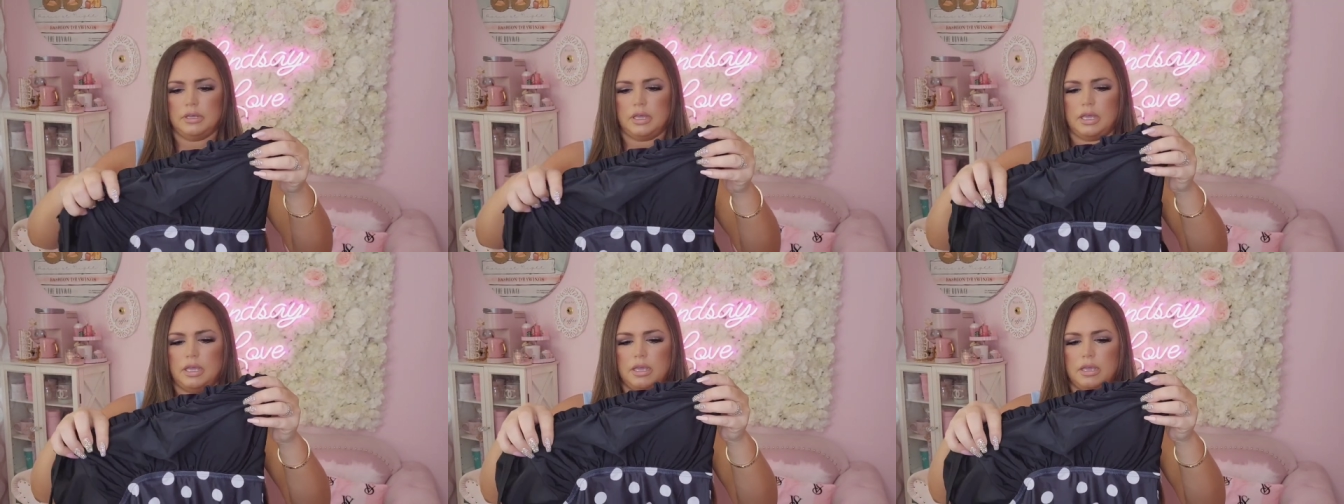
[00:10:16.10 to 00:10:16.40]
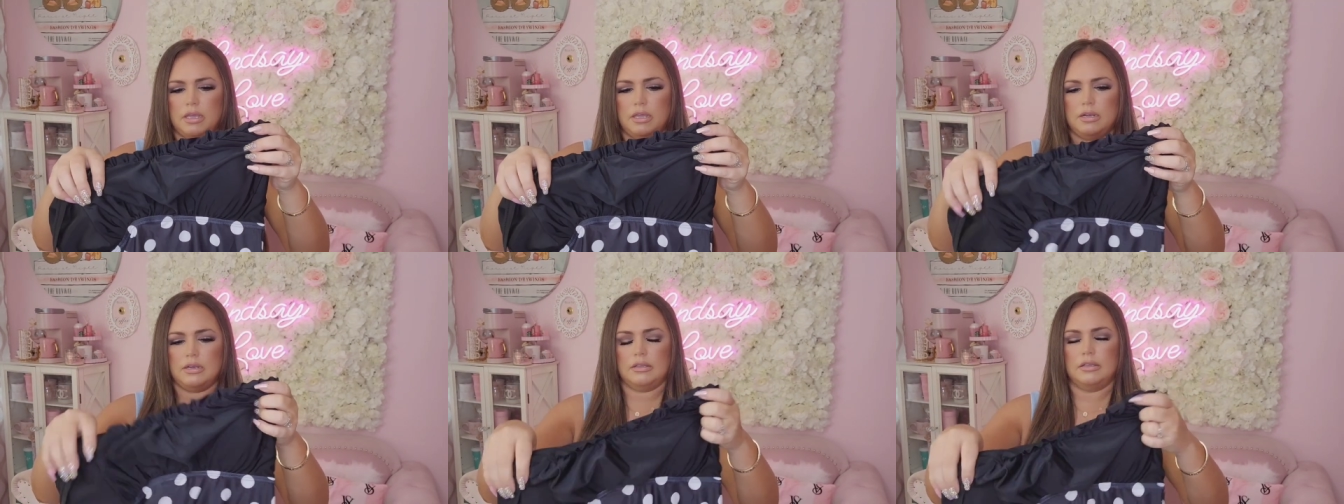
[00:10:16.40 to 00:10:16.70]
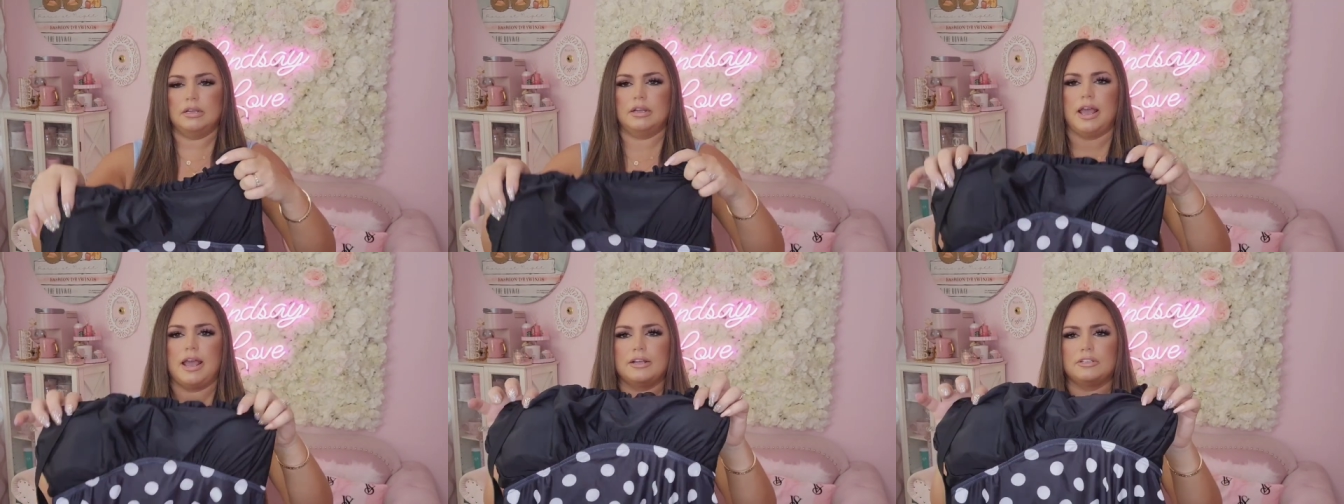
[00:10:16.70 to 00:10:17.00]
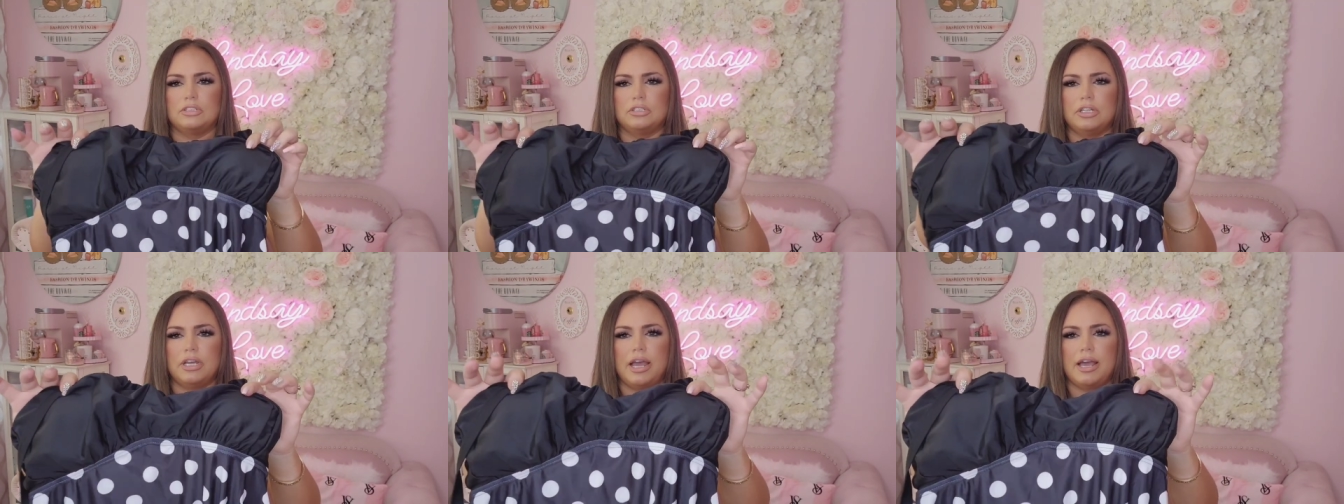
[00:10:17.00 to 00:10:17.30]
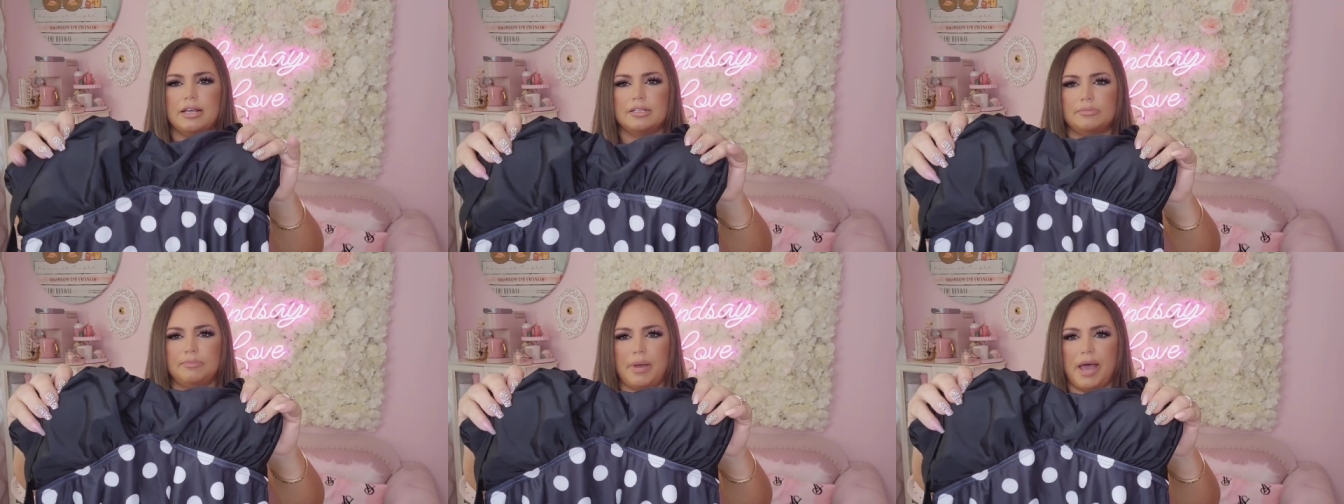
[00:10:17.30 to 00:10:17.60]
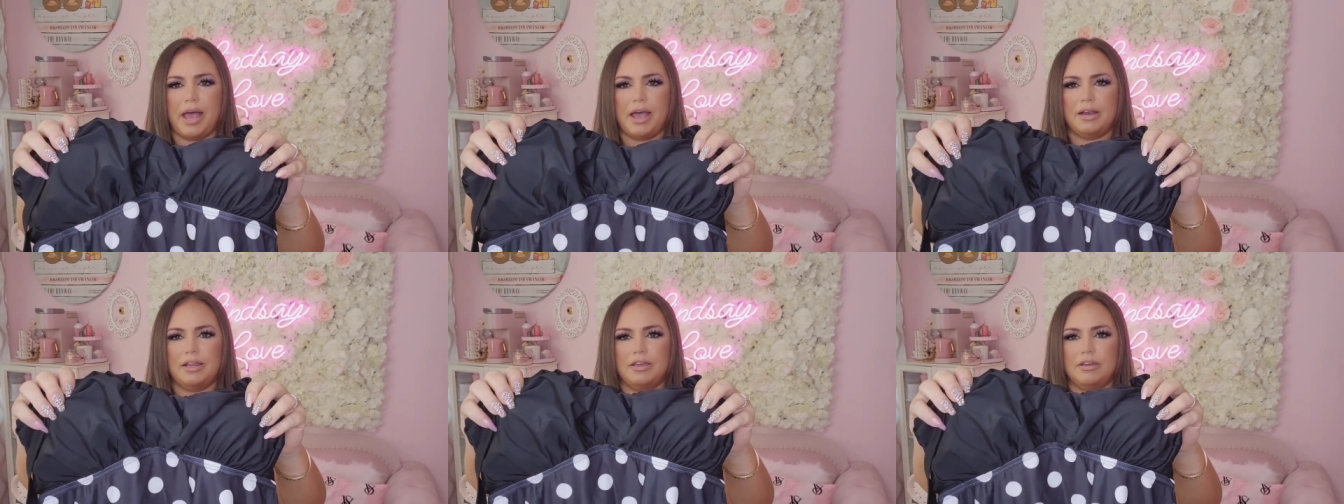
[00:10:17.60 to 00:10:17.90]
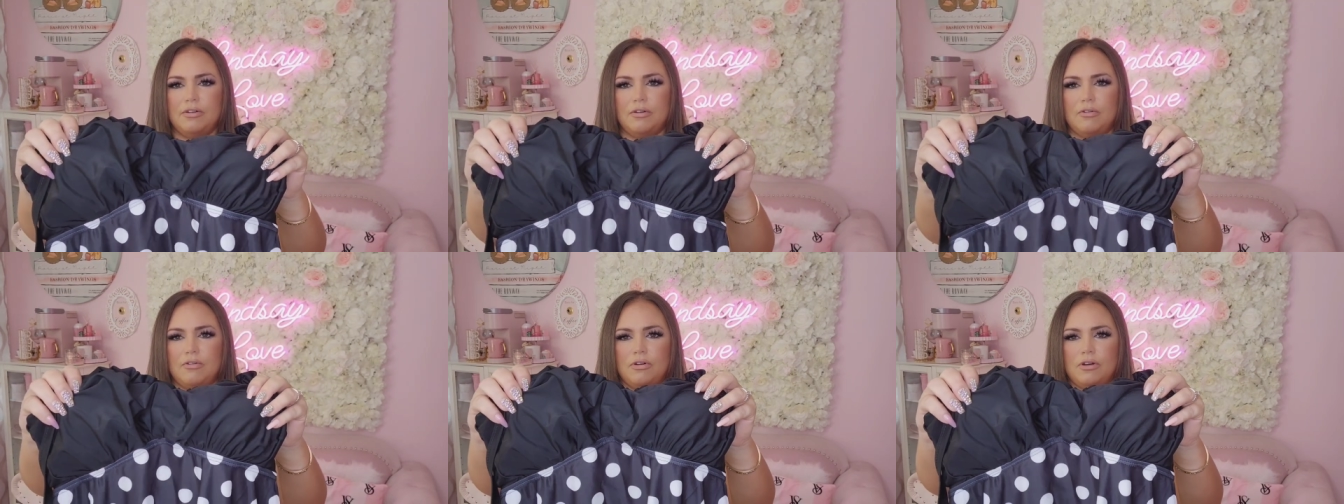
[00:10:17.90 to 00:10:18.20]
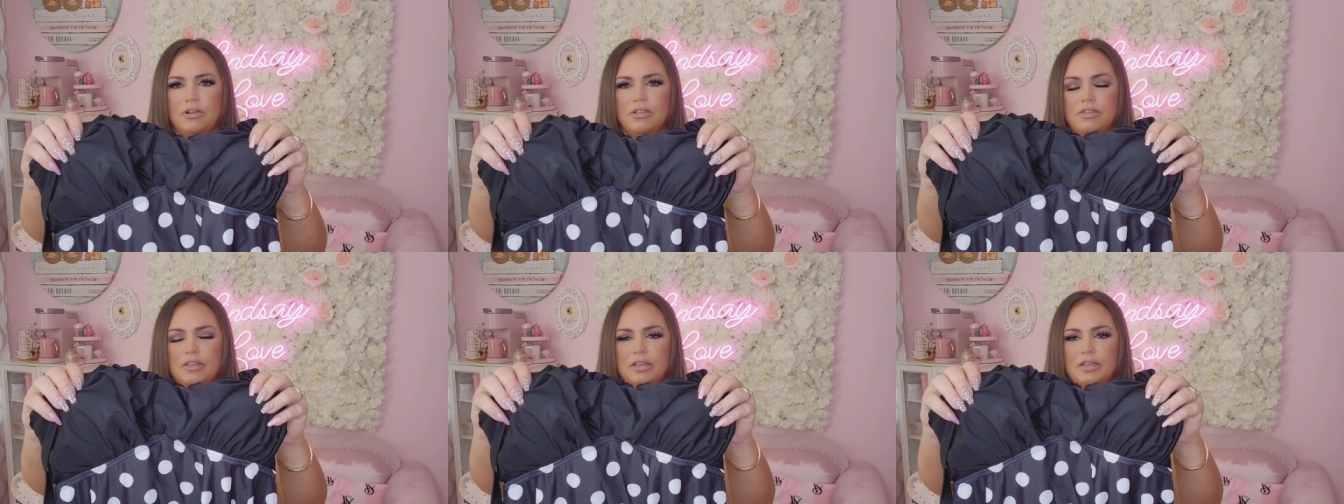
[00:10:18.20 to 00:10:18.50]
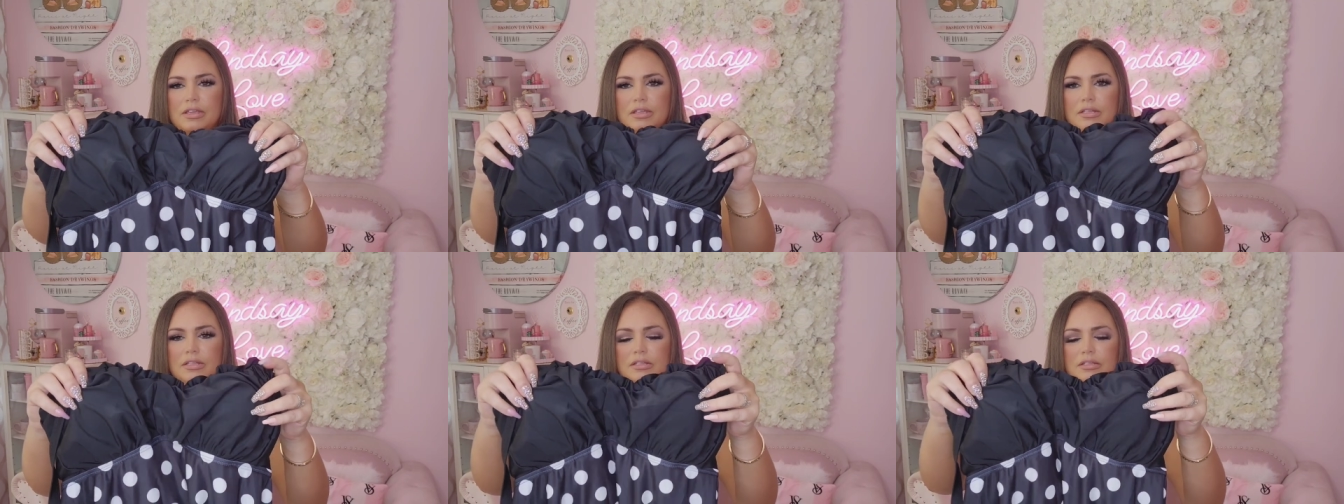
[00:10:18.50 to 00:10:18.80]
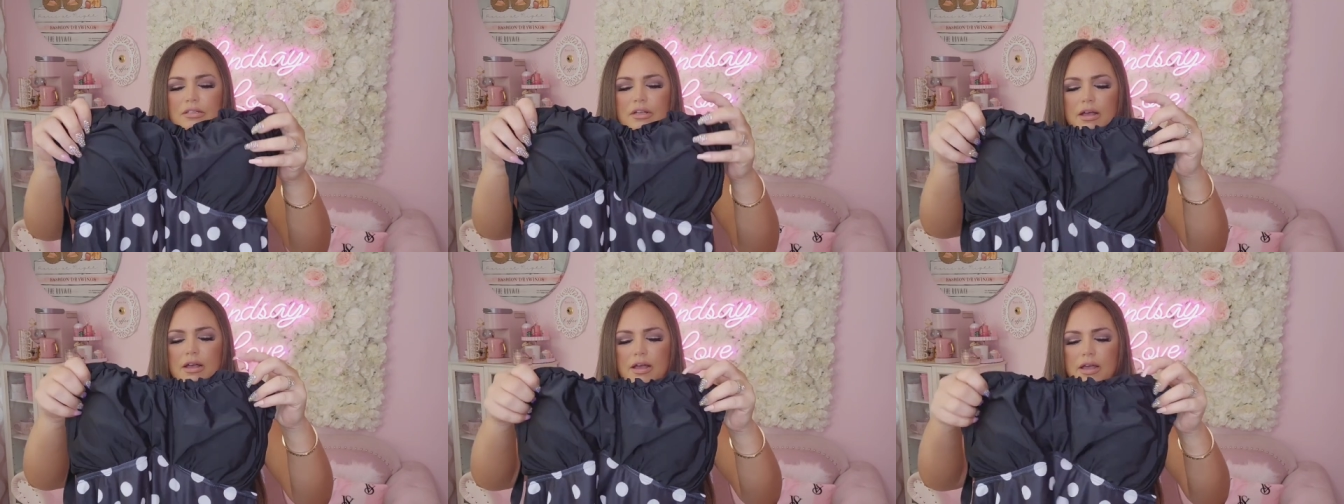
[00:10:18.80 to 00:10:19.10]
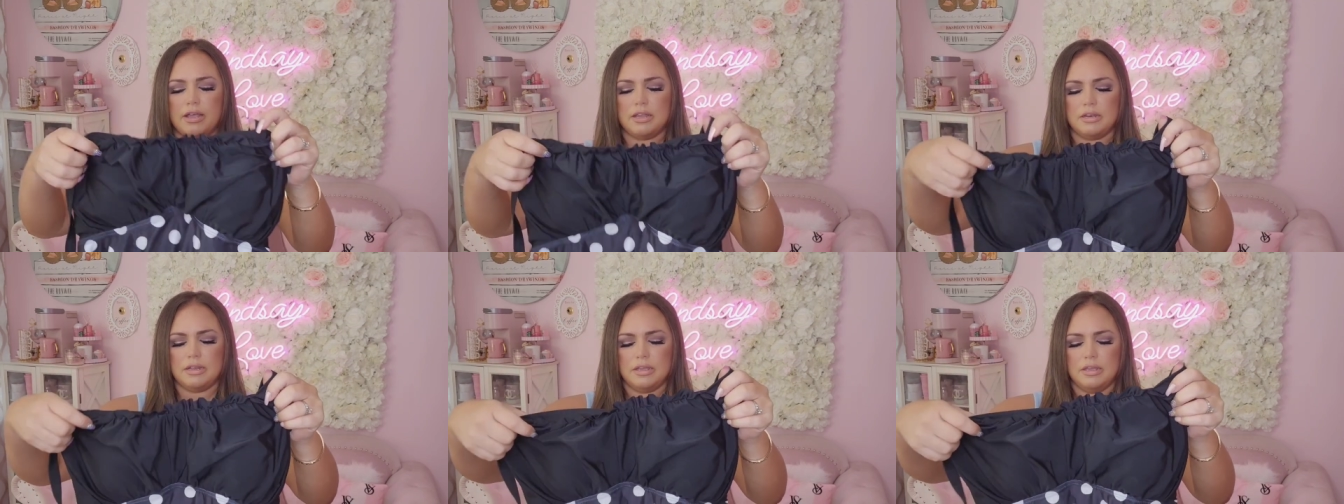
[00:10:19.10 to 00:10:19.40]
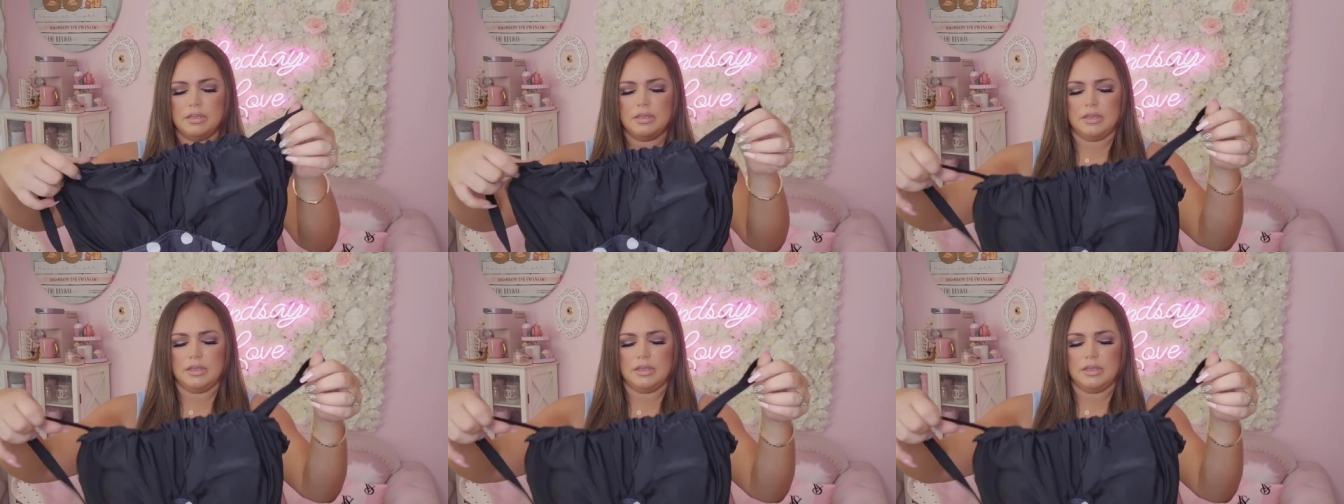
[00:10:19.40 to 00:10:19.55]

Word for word: and it actually has padding on the inside.